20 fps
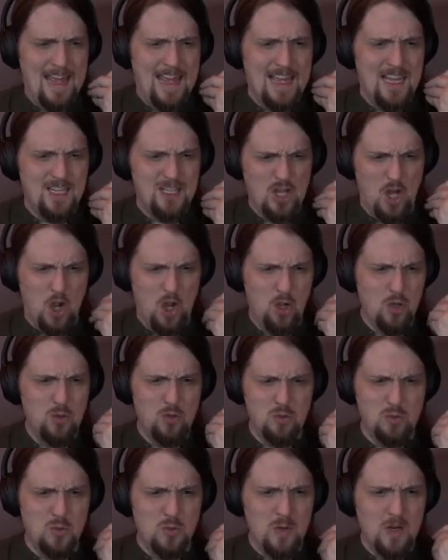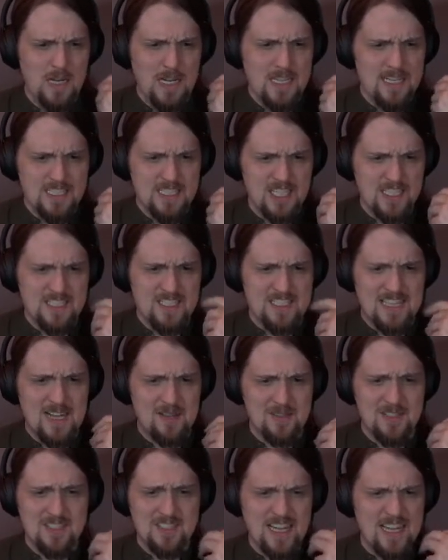"And who dost thou
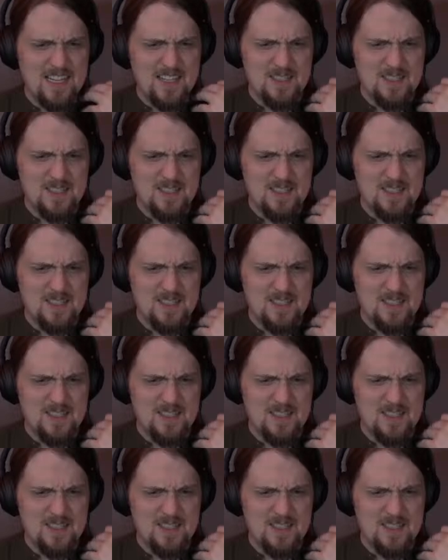say